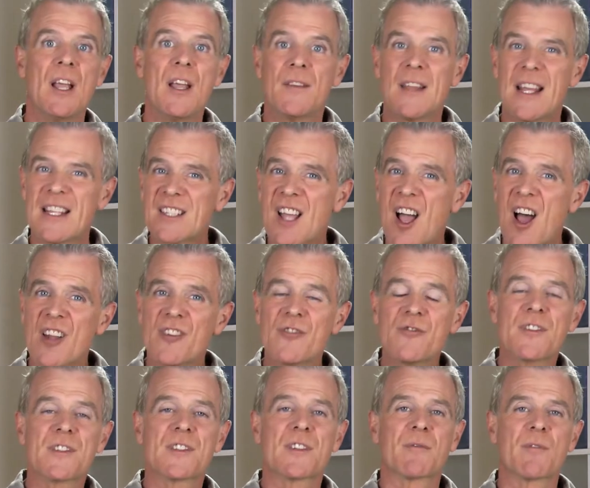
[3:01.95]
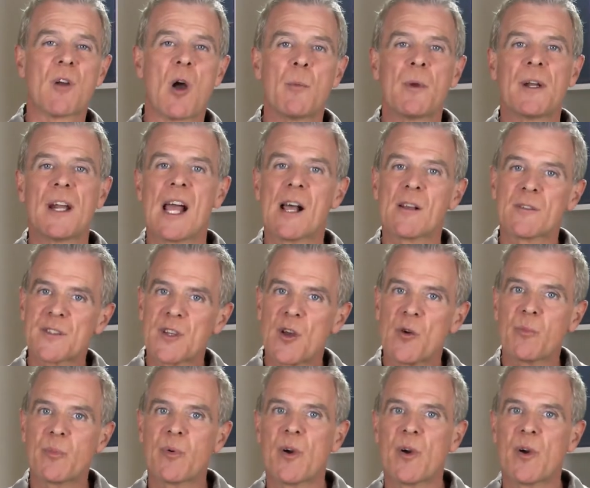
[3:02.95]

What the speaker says: There's hundreds of common household